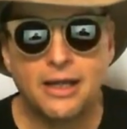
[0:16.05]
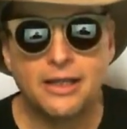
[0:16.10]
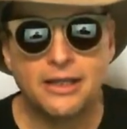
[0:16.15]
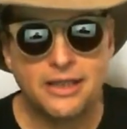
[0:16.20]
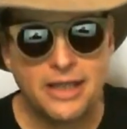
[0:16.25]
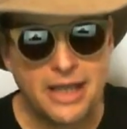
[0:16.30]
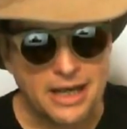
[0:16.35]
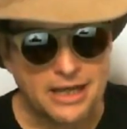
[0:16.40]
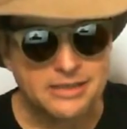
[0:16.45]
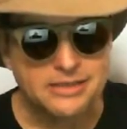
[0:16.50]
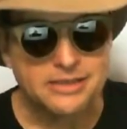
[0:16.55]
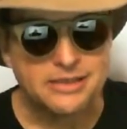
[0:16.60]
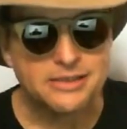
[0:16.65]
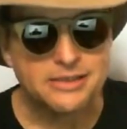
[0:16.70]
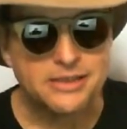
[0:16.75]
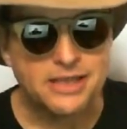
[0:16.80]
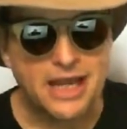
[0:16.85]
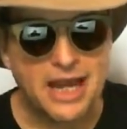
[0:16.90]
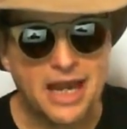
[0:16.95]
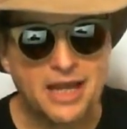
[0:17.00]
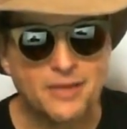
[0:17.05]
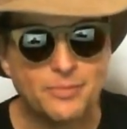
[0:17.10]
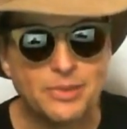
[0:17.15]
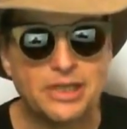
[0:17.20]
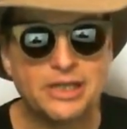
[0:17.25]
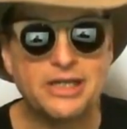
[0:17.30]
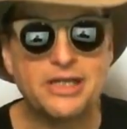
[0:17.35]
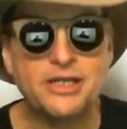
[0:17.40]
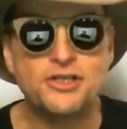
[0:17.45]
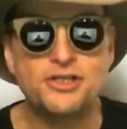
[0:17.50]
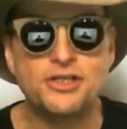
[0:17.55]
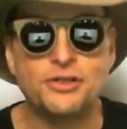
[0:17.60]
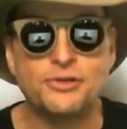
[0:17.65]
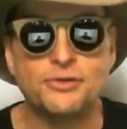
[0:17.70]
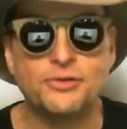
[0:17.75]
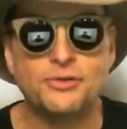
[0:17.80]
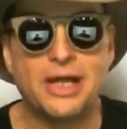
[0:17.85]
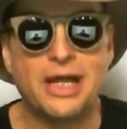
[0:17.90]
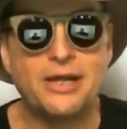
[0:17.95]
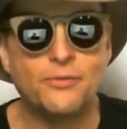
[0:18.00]
Yes, this can be an issue.
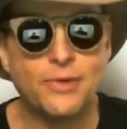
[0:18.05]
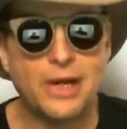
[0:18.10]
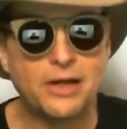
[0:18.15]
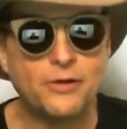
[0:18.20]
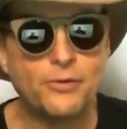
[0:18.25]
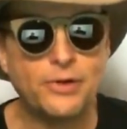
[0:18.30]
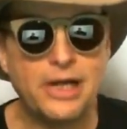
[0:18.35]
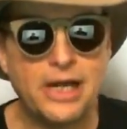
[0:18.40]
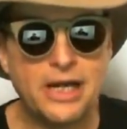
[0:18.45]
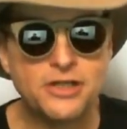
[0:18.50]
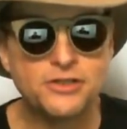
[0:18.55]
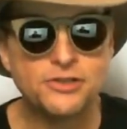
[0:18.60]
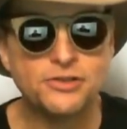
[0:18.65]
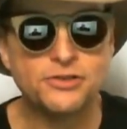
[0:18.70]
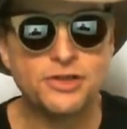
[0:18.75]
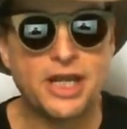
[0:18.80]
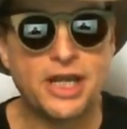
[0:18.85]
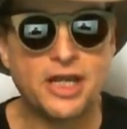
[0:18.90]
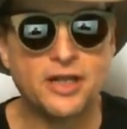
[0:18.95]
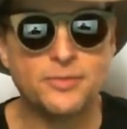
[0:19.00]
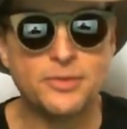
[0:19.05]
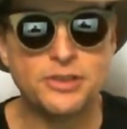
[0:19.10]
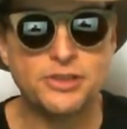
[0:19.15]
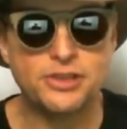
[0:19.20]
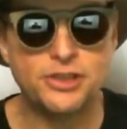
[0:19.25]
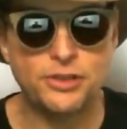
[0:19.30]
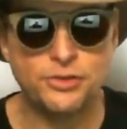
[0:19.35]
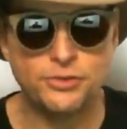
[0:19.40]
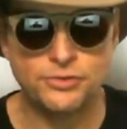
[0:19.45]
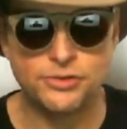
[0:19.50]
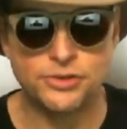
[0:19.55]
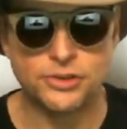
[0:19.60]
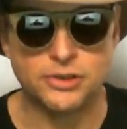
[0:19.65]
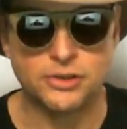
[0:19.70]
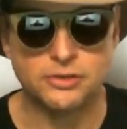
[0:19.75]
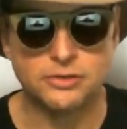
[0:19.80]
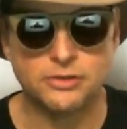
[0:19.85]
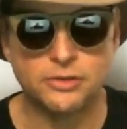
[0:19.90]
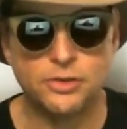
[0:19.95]
A recreational cannabis user